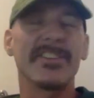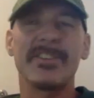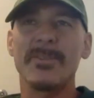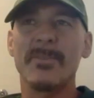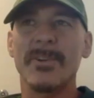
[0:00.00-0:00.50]

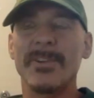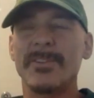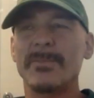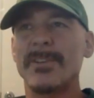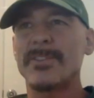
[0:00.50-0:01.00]
humor
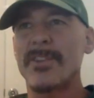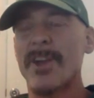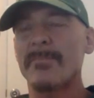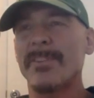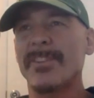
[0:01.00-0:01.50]
he's been
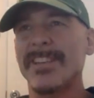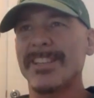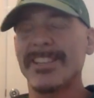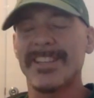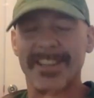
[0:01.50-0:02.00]
dropping
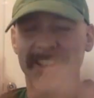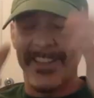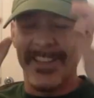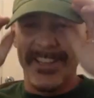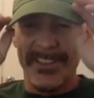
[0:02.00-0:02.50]
lately. Like
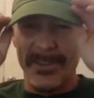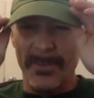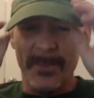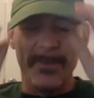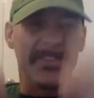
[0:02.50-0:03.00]
you
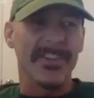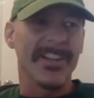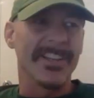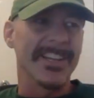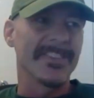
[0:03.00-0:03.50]
probably
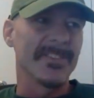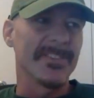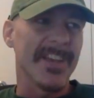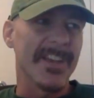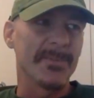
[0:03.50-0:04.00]
saw like
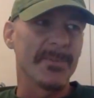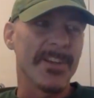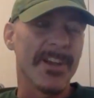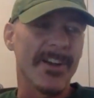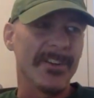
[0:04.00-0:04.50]
those guys
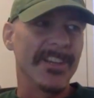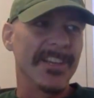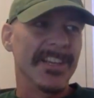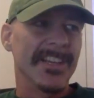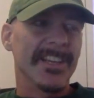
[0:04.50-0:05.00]
went out
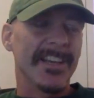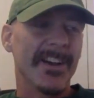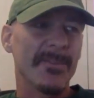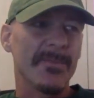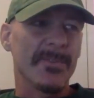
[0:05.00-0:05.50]

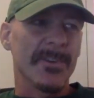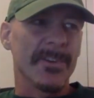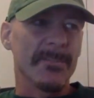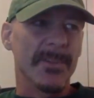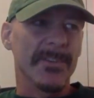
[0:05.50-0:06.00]
for
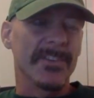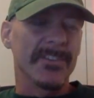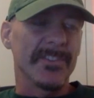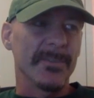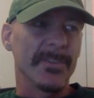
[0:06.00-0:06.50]
a
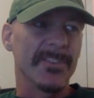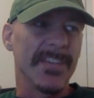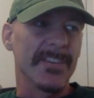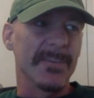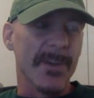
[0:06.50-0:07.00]
business thing with
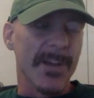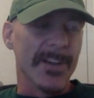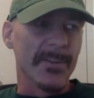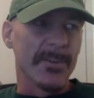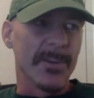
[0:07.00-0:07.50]
Dana
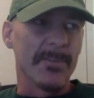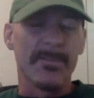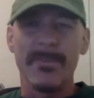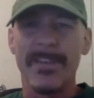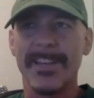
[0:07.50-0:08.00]
White or
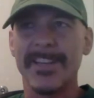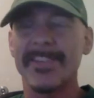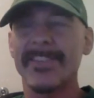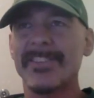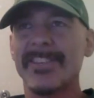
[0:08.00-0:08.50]
whatever in
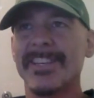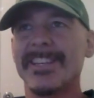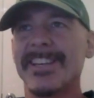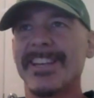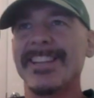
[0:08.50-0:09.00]
Vegas.
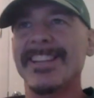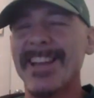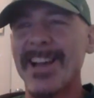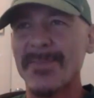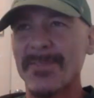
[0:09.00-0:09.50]
And
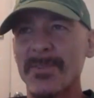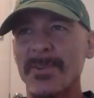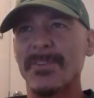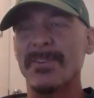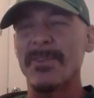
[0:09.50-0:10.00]
then
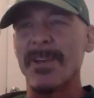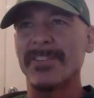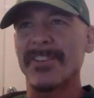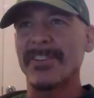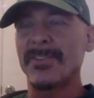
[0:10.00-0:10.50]
afterwards, he
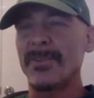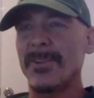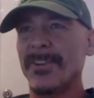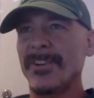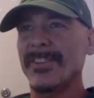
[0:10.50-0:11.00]
writes on
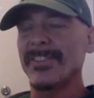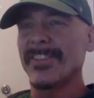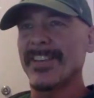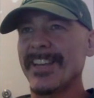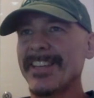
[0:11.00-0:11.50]
Twitter, he's
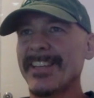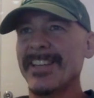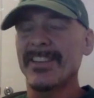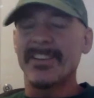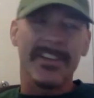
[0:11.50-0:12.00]
like,
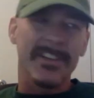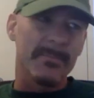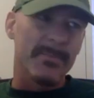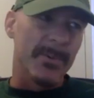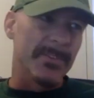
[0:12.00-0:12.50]
"Oh,
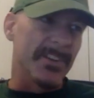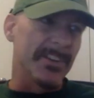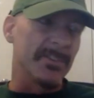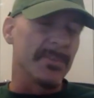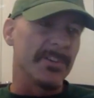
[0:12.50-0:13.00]
the boys and I
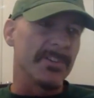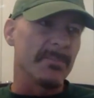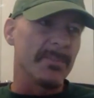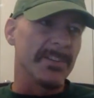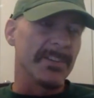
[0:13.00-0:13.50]
just finished a
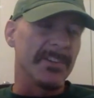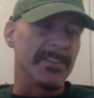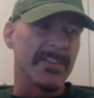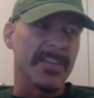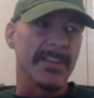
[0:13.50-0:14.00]
meeting,
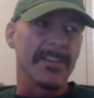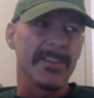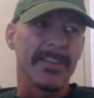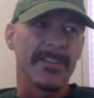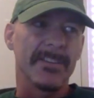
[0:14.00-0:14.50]
decided
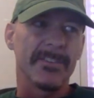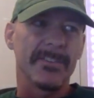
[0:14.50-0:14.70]
that